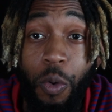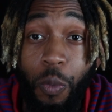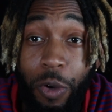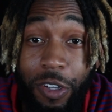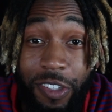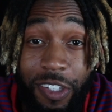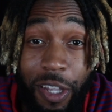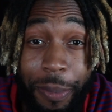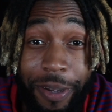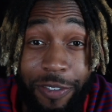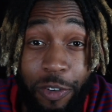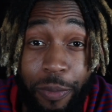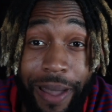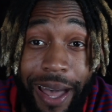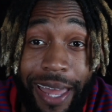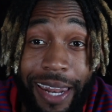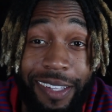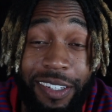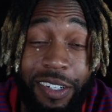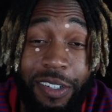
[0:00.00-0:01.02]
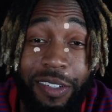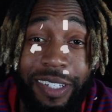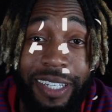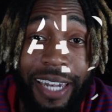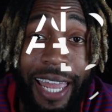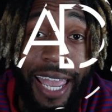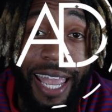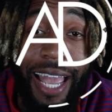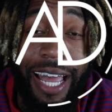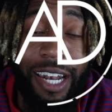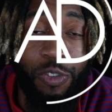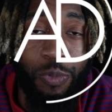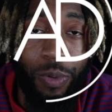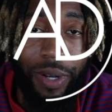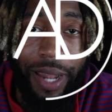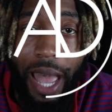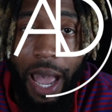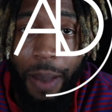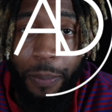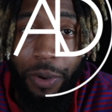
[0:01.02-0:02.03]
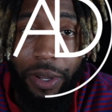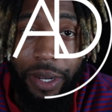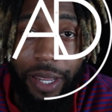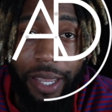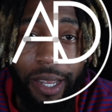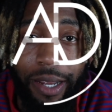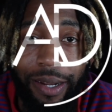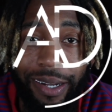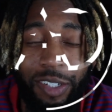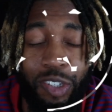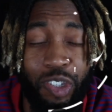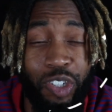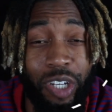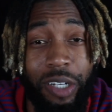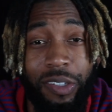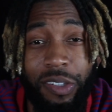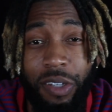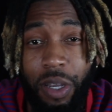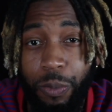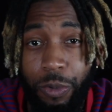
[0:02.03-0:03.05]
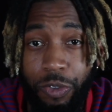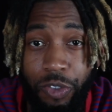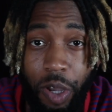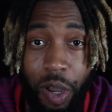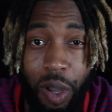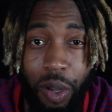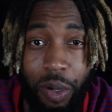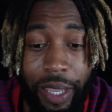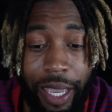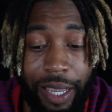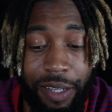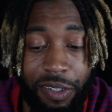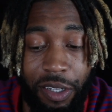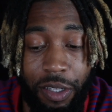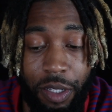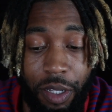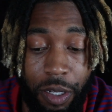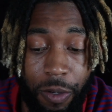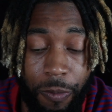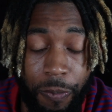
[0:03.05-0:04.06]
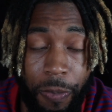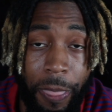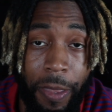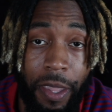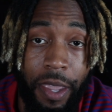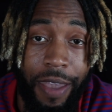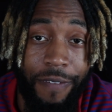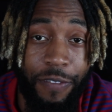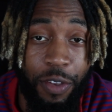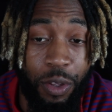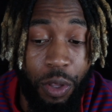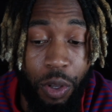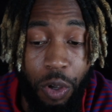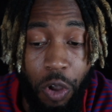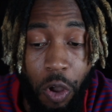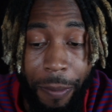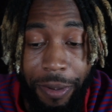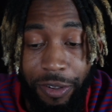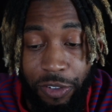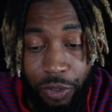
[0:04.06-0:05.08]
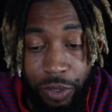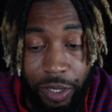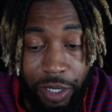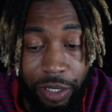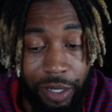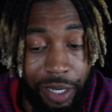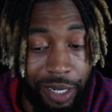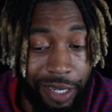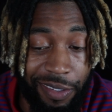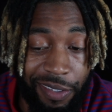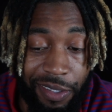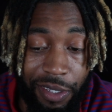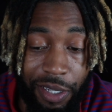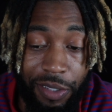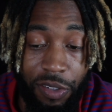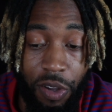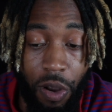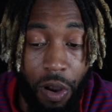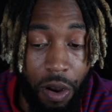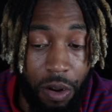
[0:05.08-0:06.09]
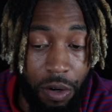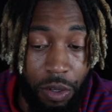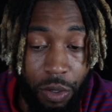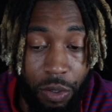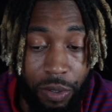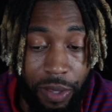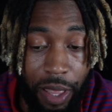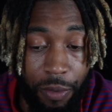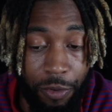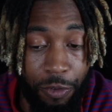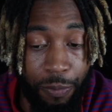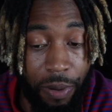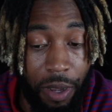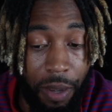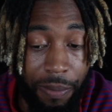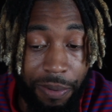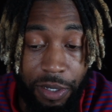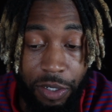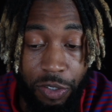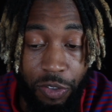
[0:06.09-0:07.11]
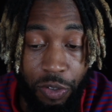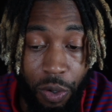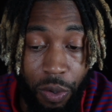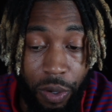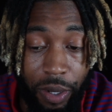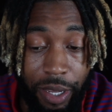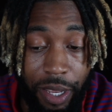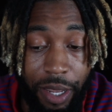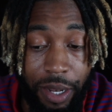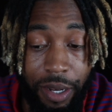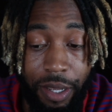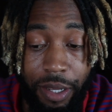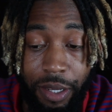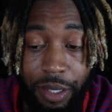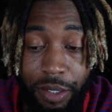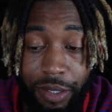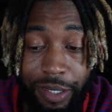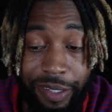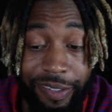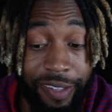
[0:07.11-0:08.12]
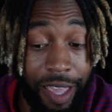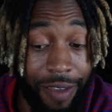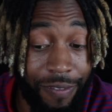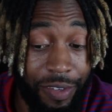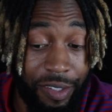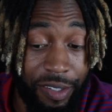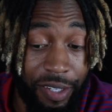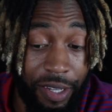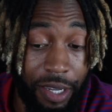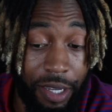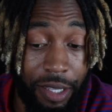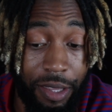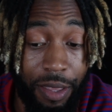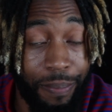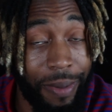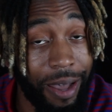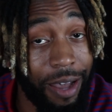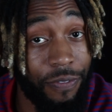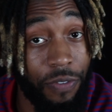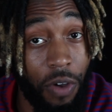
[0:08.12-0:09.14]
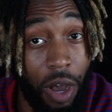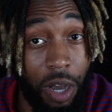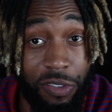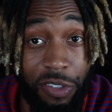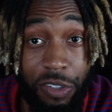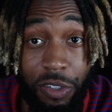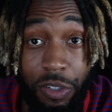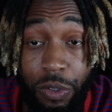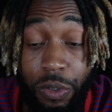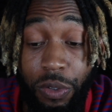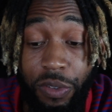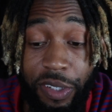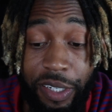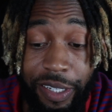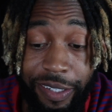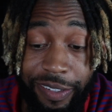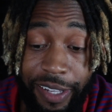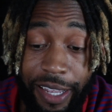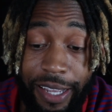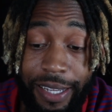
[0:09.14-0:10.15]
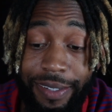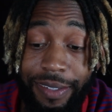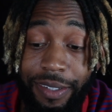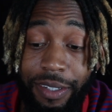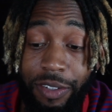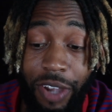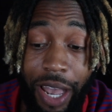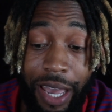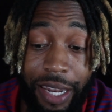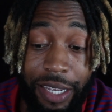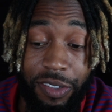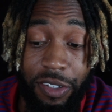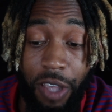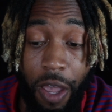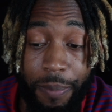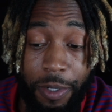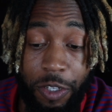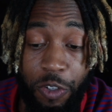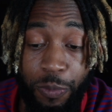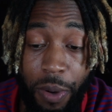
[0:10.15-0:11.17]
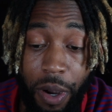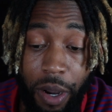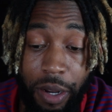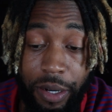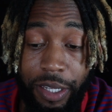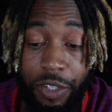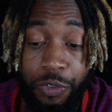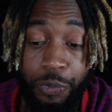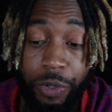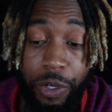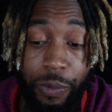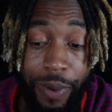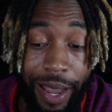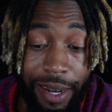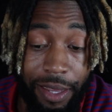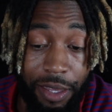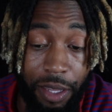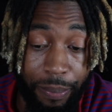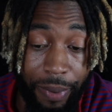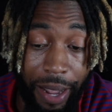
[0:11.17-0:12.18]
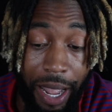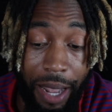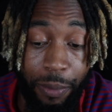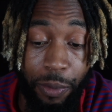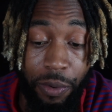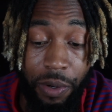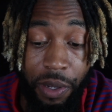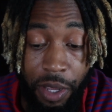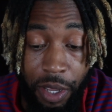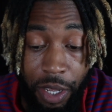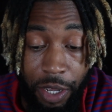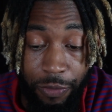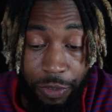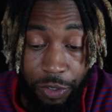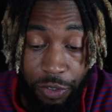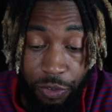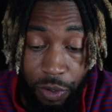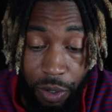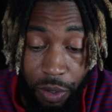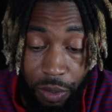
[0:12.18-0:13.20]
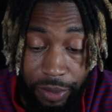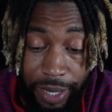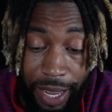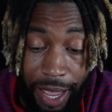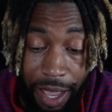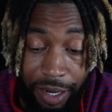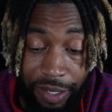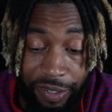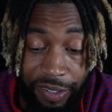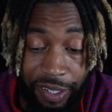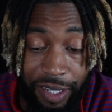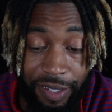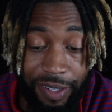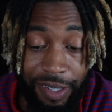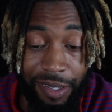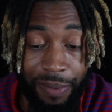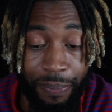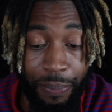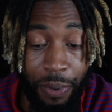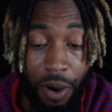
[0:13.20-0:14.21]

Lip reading: What's up, everybody? So today, I just want to hop on here and share something with y'all, okay? So look, if you look on my screen, you're going to see it's an article that was published on the 17th by Fox News, and it says the Chinese Communist Party is rewriting the Bible. If we scroll down, it says, as